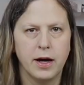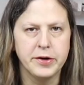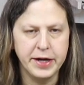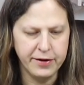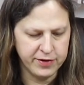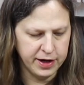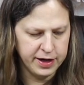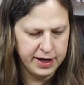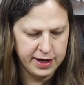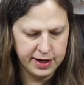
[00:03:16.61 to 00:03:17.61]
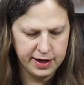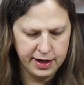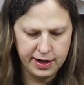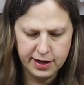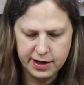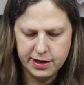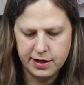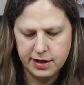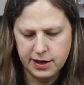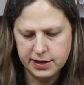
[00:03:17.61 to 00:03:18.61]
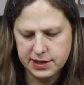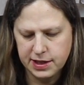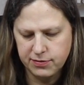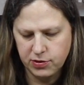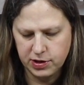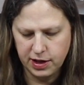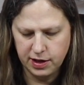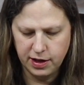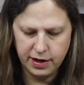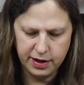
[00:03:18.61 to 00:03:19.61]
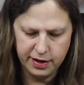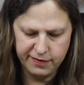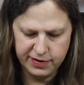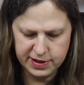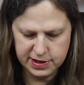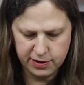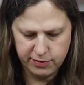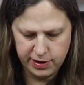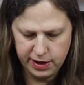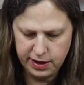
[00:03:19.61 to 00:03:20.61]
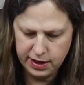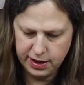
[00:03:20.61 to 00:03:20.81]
Okay, I've gone ahead and assembled a lot of this already.